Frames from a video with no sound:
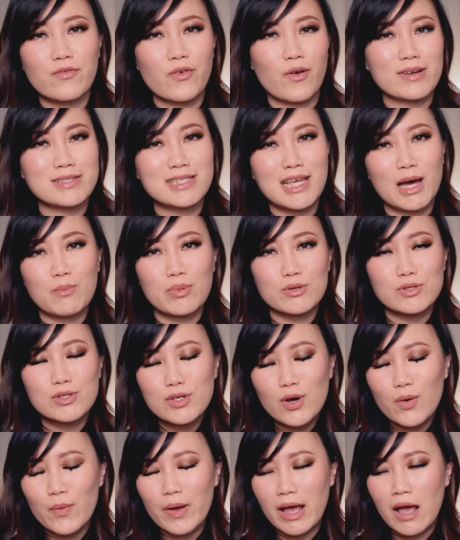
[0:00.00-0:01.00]
For example,
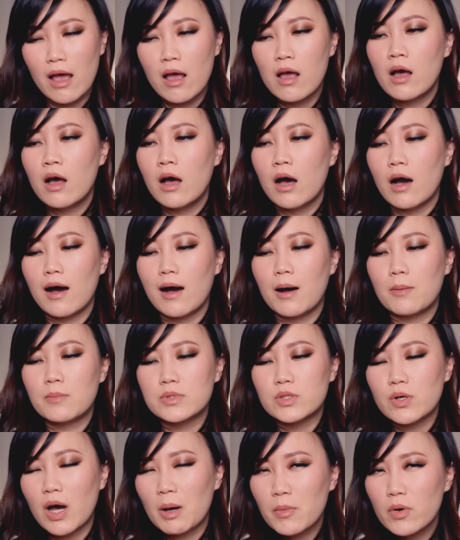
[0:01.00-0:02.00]
sewing. Um,
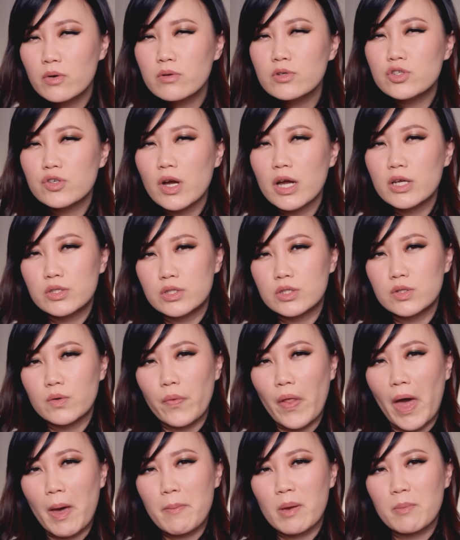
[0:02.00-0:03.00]
so I'm going to try and
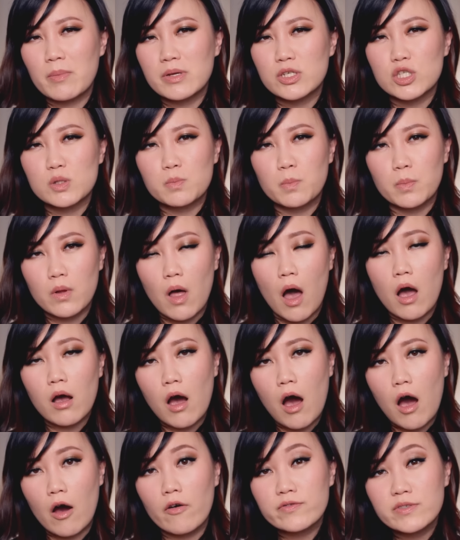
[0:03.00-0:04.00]
do that and maybe just block
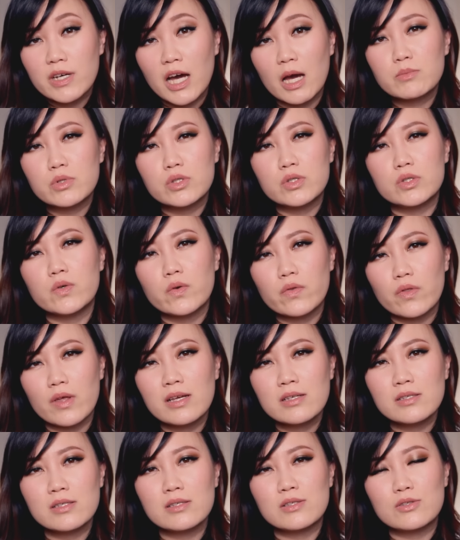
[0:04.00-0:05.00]
off time to do
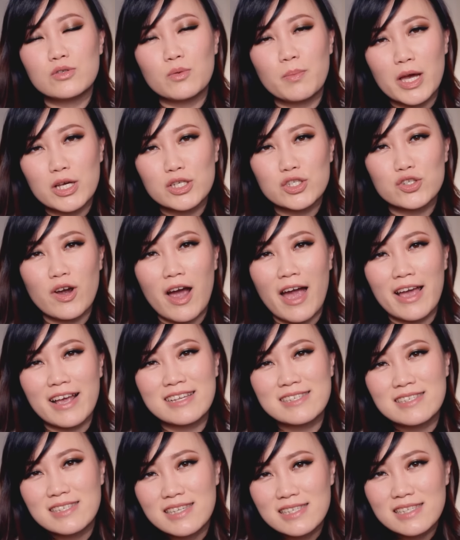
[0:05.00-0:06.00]
things to make sure I
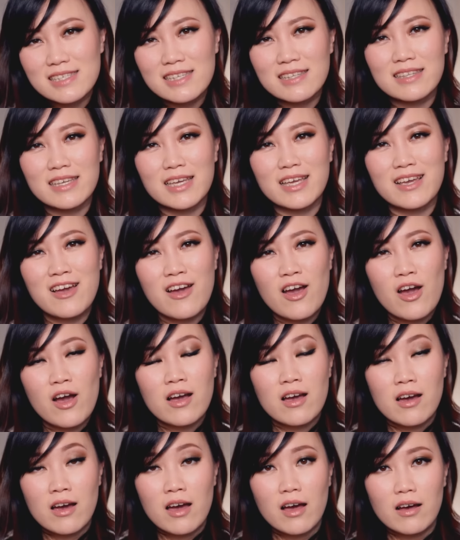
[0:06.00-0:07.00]
consistently
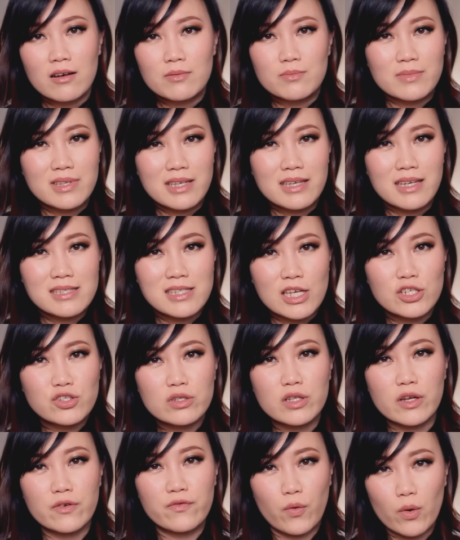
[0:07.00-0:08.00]

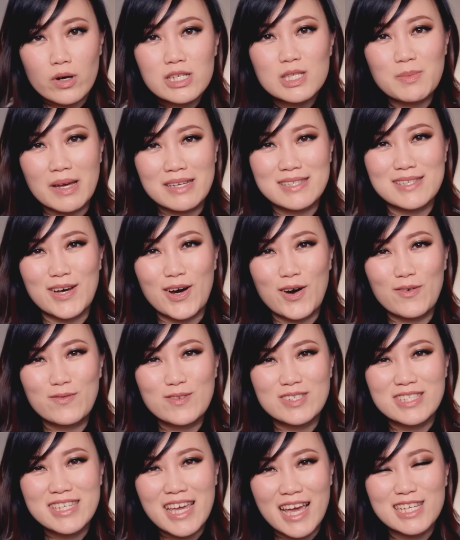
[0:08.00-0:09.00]
essentially force myself
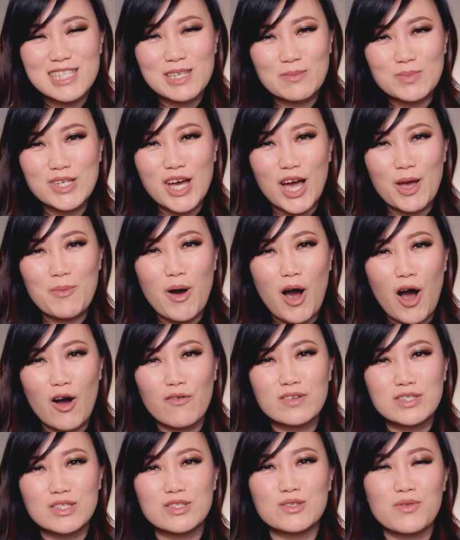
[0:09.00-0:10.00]
to take some time
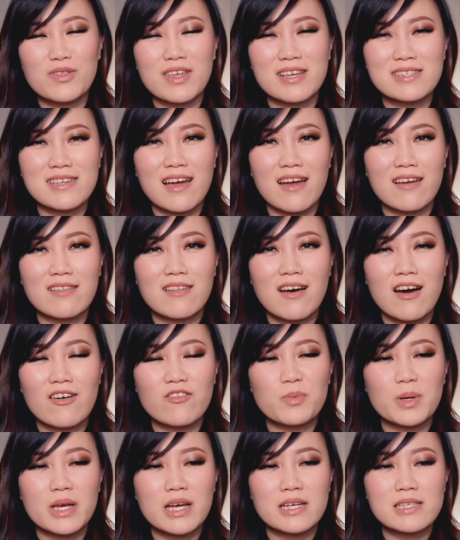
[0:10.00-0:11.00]
off and do things that I
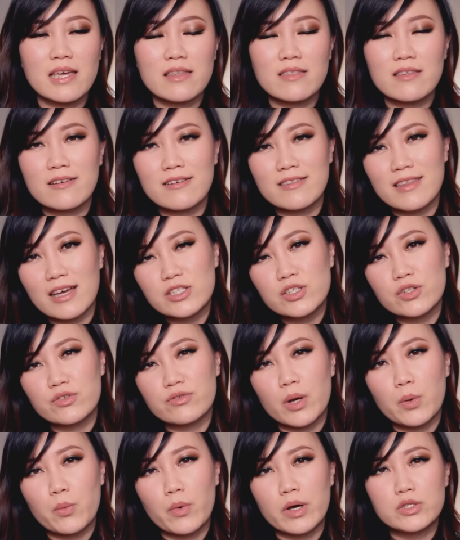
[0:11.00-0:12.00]
love because I think that's a
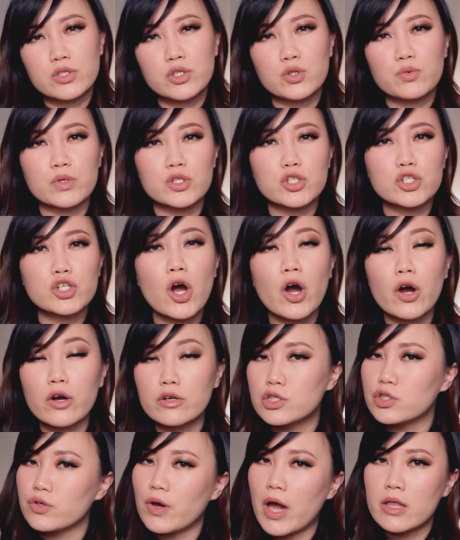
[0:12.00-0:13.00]
great way to
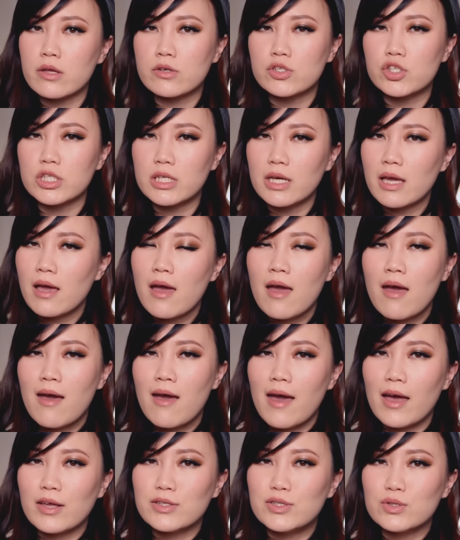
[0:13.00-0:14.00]
recharge your energy
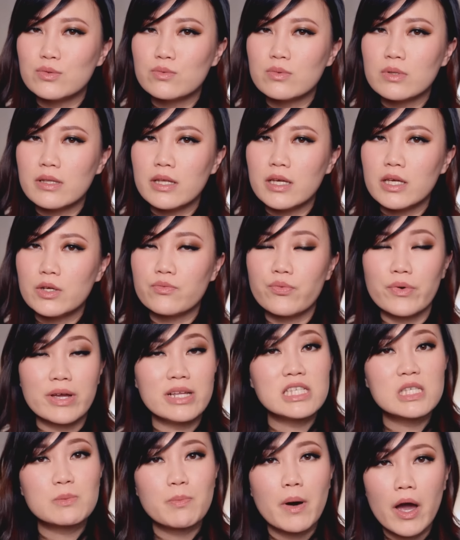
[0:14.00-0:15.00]
and to really
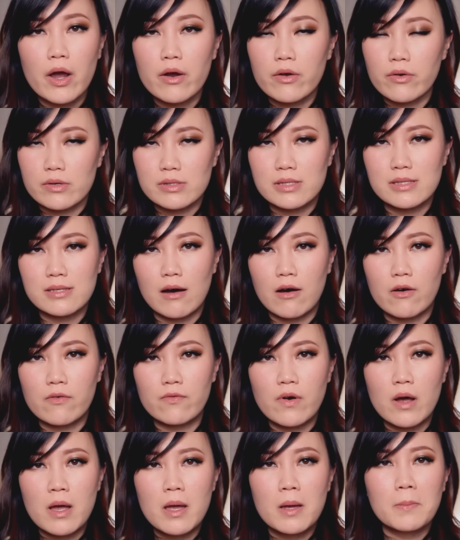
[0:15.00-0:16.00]
re-inspire
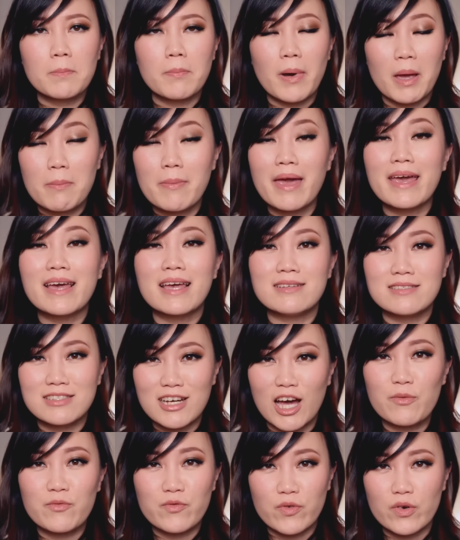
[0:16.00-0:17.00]
yourself by making
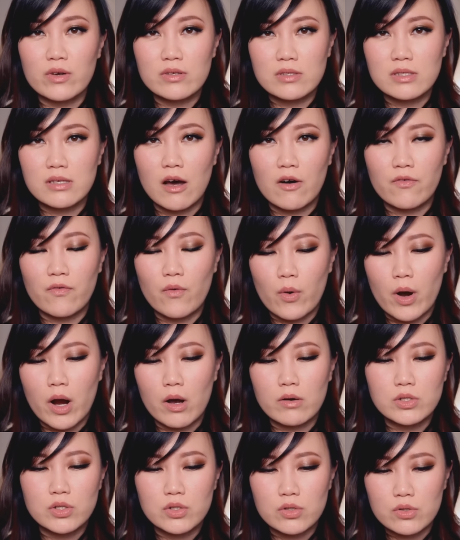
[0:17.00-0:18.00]
time for yourself or
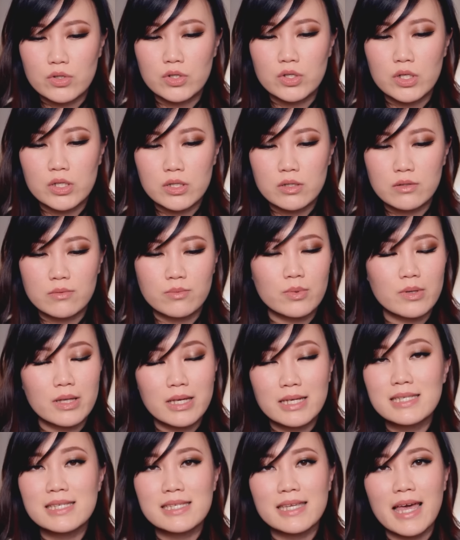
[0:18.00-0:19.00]
else you're just
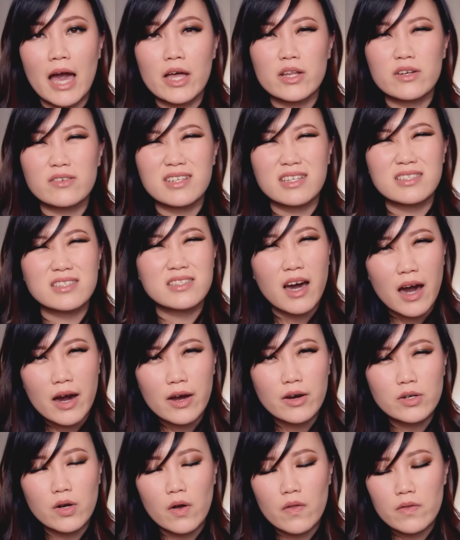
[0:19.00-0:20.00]
really scattered and
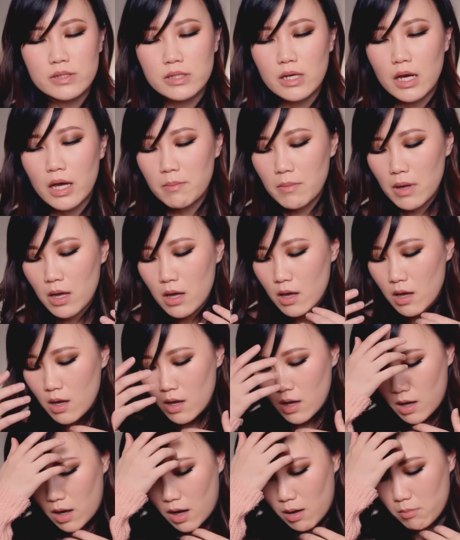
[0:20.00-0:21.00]
tired all the time.
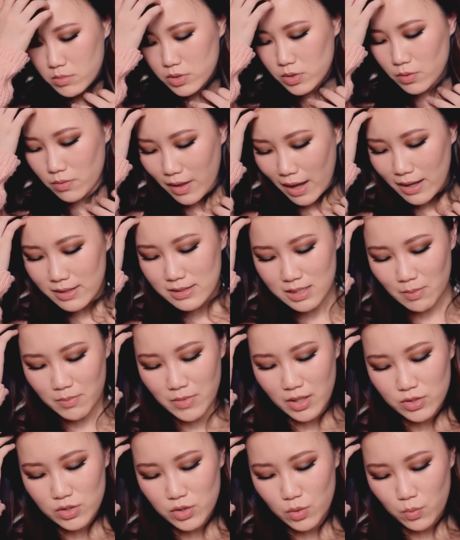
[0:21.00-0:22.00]
Um, so that's
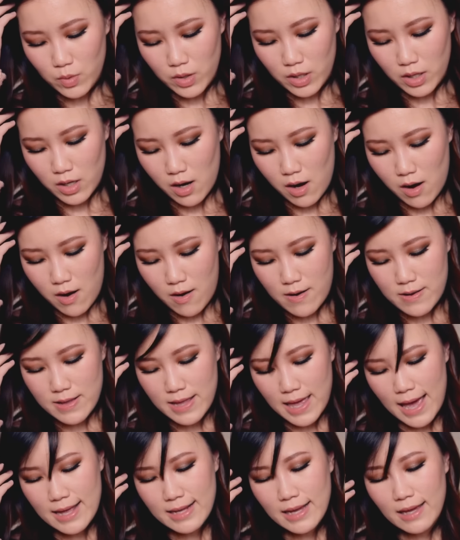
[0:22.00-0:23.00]
something to work on
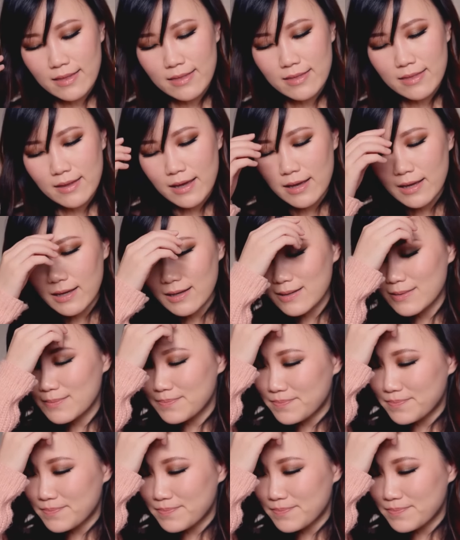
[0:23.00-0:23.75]
and I think